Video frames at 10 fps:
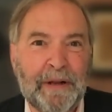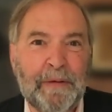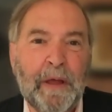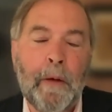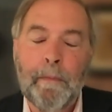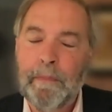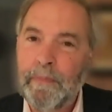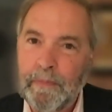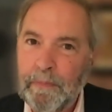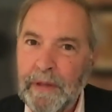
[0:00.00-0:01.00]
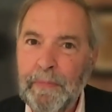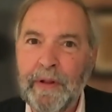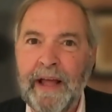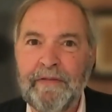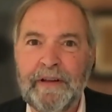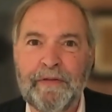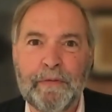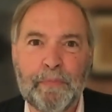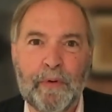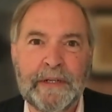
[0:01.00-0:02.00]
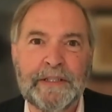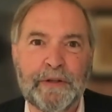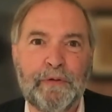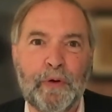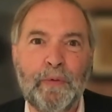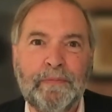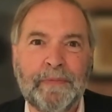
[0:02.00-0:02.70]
And people have different points of view